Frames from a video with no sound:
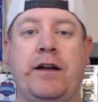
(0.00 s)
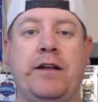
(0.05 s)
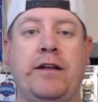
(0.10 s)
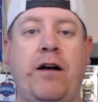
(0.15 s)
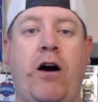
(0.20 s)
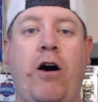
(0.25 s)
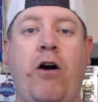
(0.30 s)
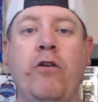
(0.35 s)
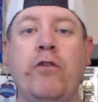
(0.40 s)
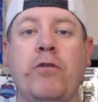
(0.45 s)

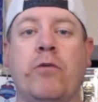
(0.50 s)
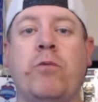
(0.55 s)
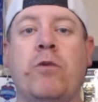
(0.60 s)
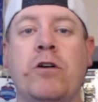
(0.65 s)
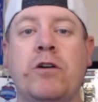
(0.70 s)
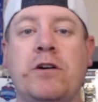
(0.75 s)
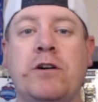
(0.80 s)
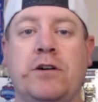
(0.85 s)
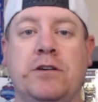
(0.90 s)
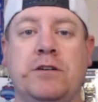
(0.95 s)
All the
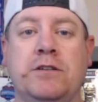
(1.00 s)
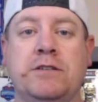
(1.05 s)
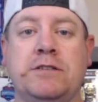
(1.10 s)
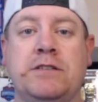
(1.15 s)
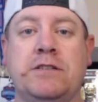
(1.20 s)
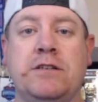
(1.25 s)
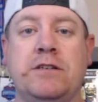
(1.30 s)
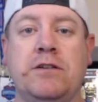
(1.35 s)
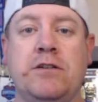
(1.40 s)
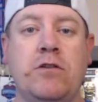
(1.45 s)

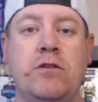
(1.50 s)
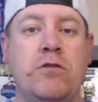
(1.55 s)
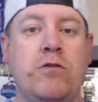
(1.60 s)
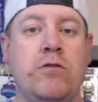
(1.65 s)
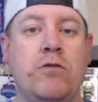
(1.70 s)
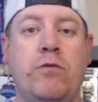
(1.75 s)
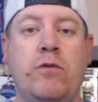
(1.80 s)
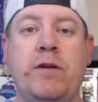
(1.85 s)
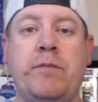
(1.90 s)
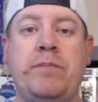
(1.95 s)
workers who
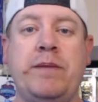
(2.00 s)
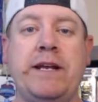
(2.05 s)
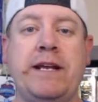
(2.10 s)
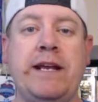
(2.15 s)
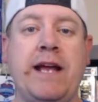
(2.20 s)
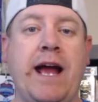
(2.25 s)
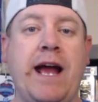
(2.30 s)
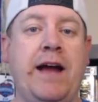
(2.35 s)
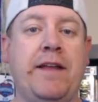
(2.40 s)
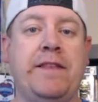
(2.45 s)
would
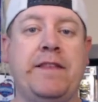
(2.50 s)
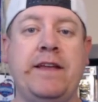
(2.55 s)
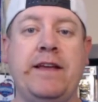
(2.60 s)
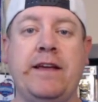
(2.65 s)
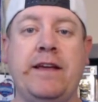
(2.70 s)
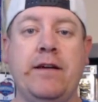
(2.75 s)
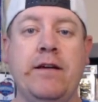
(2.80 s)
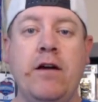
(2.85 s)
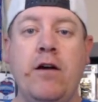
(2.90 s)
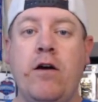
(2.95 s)
be at
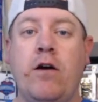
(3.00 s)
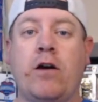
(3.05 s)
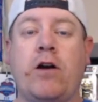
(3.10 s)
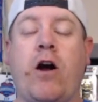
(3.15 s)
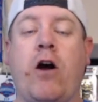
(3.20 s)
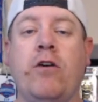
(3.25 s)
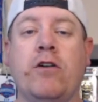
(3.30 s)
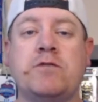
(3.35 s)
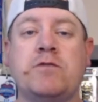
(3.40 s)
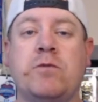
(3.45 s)
the
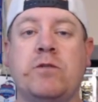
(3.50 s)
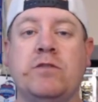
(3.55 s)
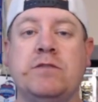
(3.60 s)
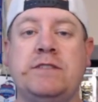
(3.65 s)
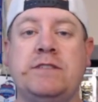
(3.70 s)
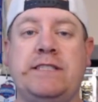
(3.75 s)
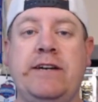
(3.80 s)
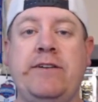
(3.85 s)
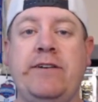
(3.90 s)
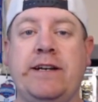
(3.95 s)
College World
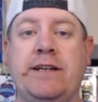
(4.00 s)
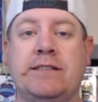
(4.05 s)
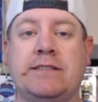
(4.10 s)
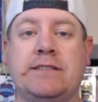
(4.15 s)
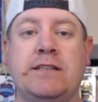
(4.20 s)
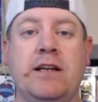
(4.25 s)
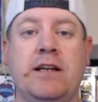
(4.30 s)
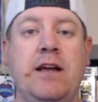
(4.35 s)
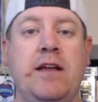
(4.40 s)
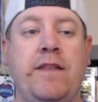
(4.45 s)
Series,